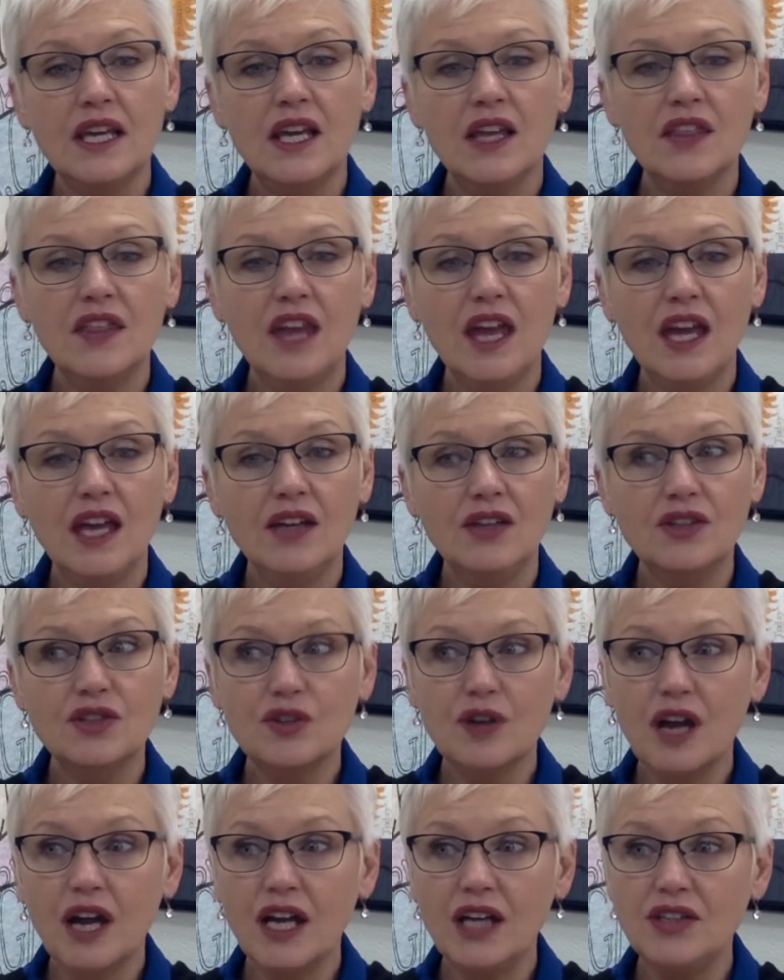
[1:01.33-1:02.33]
They
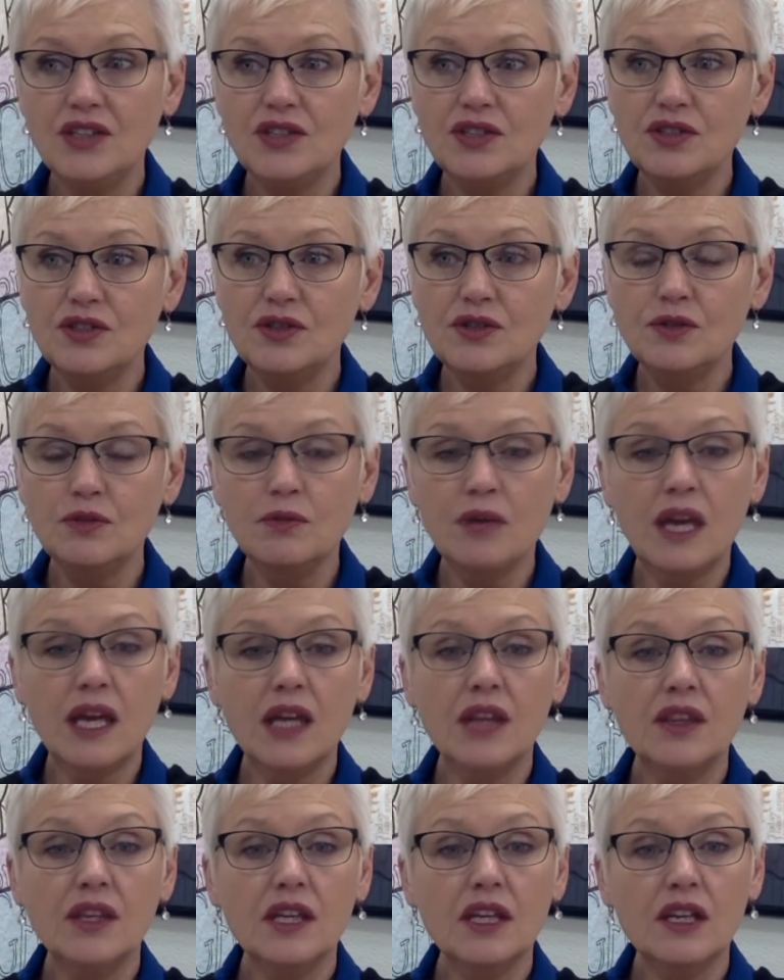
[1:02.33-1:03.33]
try to
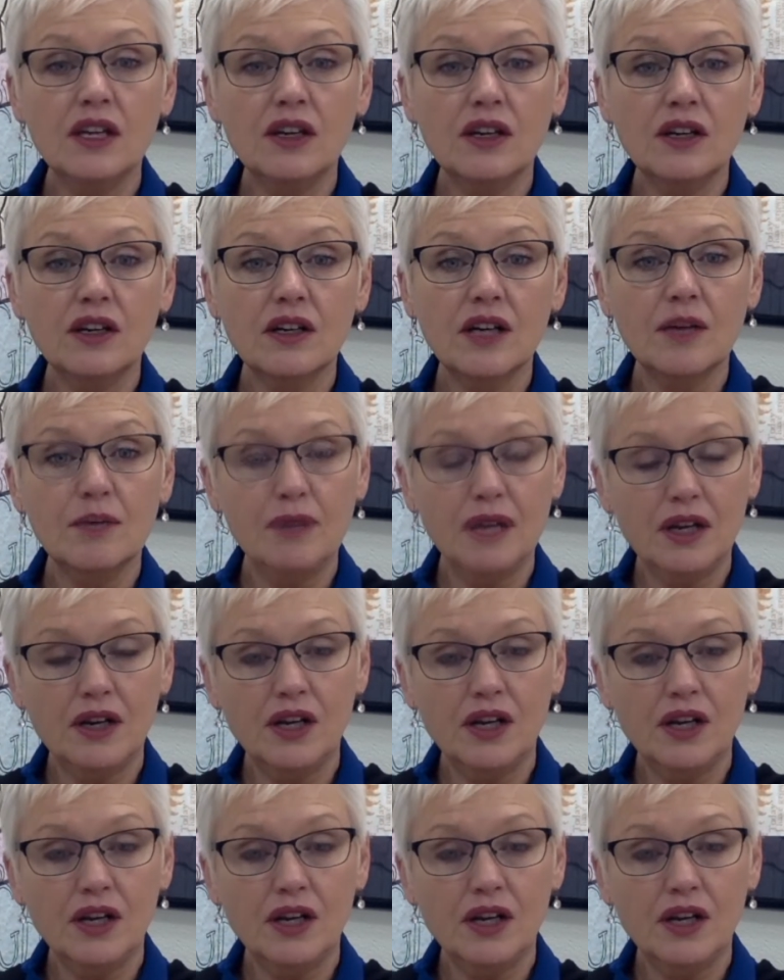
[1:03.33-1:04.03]
make the year a better